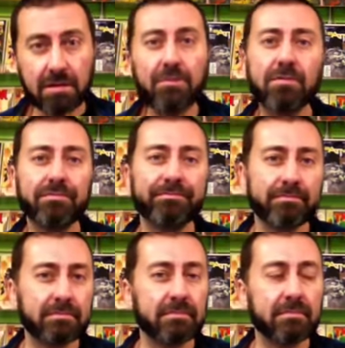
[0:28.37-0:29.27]
No,
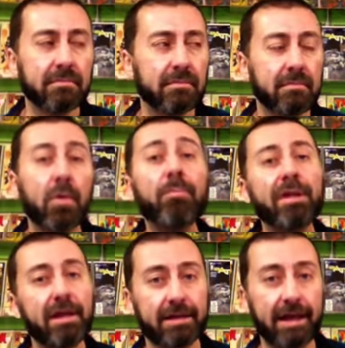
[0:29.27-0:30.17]
Don't
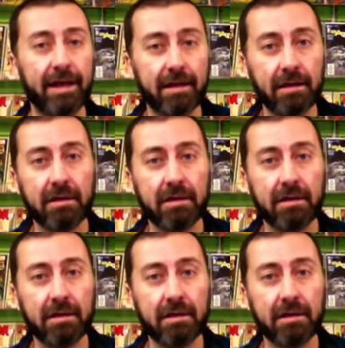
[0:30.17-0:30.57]
be like that.